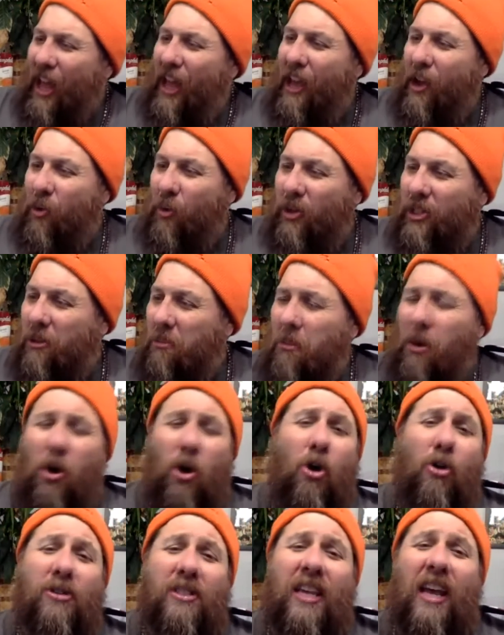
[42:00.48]
It was a
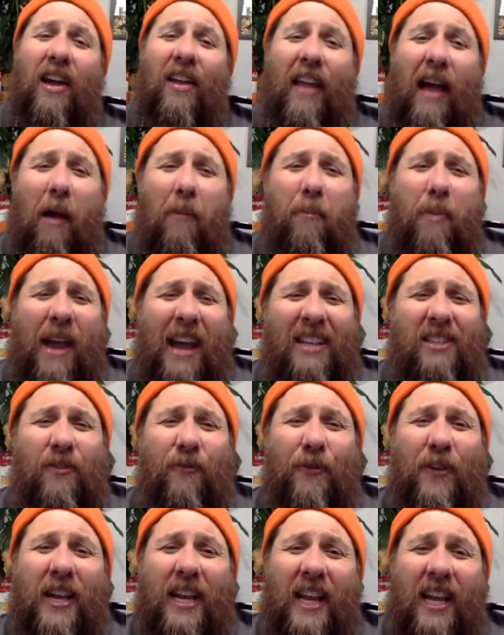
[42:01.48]
motel out past
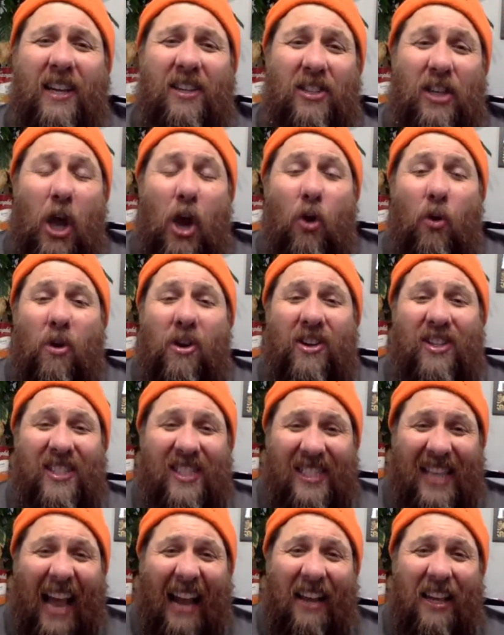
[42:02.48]
Phoenix wherein
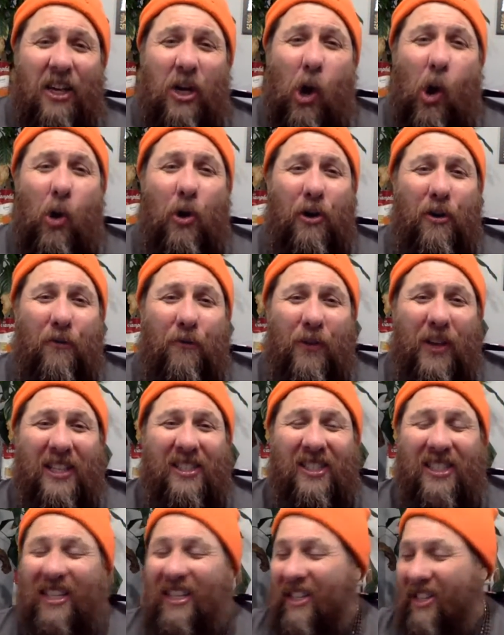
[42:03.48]
Sally cornered
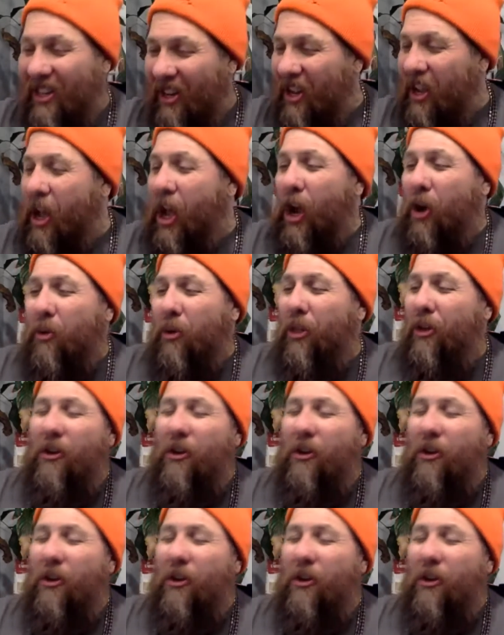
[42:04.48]
Vincent with